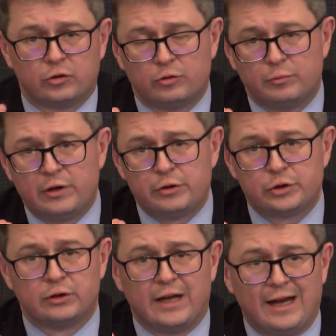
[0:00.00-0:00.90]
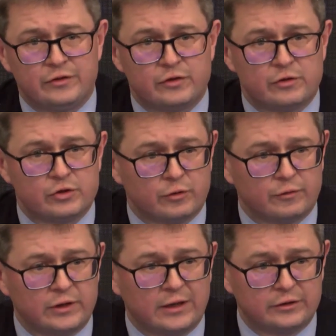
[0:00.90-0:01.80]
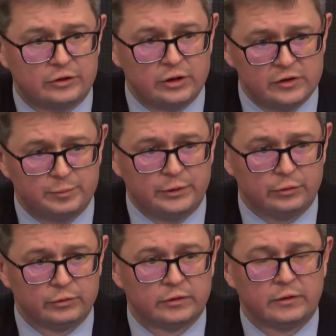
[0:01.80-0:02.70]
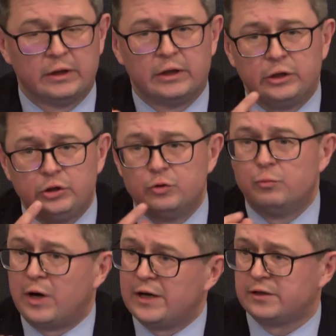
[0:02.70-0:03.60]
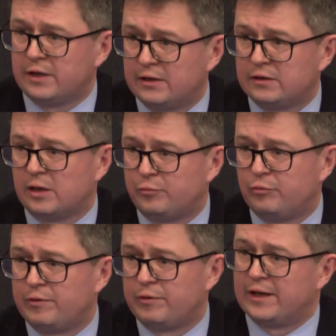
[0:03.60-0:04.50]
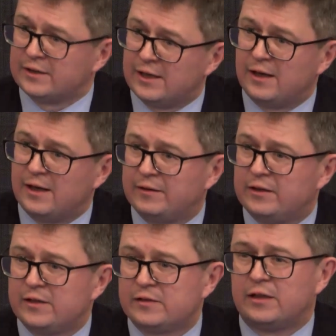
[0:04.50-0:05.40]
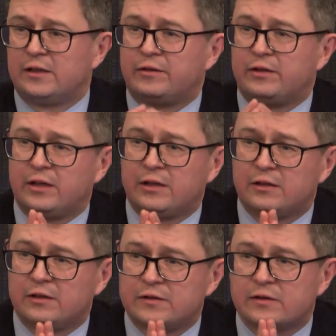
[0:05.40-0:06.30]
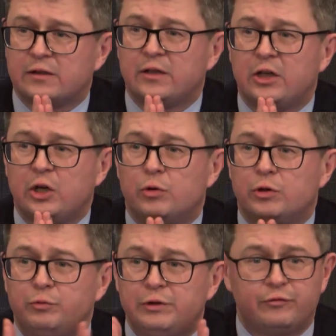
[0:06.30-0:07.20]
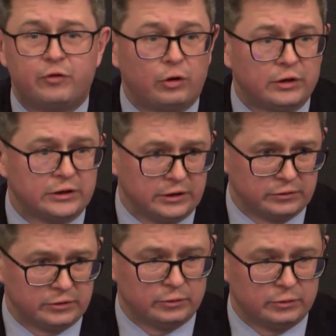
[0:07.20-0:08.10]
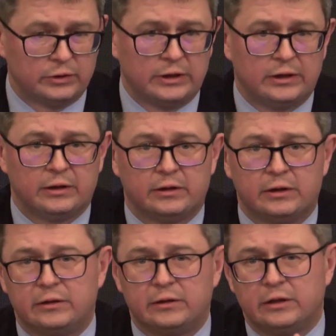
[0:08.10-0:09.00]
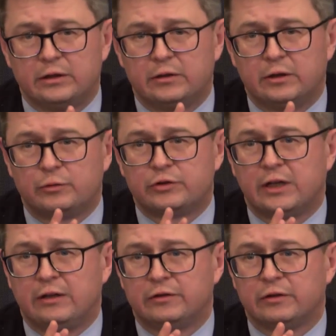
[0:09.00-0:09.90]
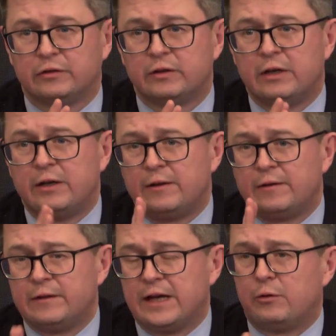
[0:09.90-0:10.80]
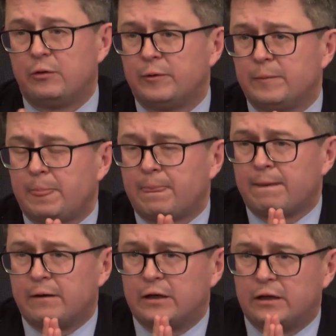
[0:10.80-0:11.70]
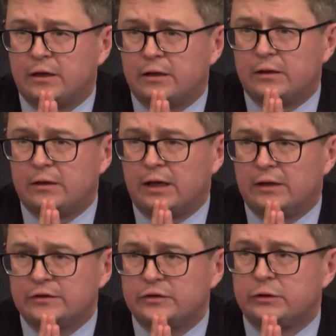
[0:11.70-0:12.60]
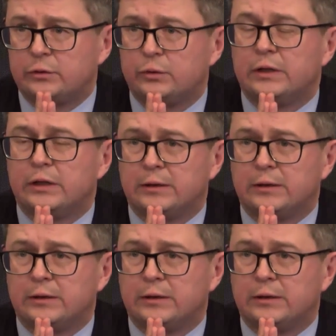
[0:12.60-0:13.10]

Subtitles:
commercial essence of that dispute, you might end up with that. And this, I think, is what we've fallen into in those cases. Now, as to